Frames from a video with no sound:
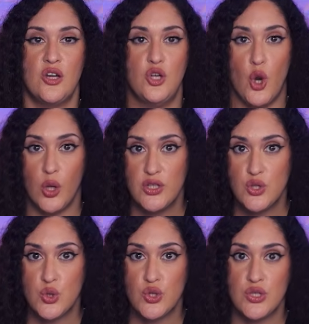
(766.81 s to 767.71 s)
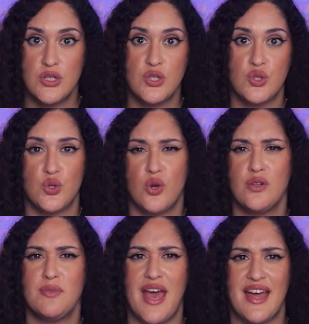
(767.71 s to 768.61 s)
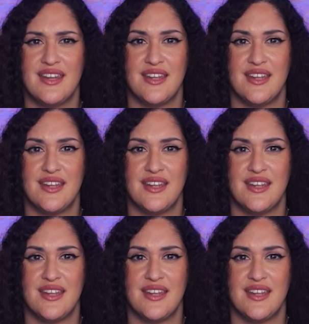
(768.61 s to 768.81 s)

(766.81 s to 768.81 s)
Knowledge sources should only be added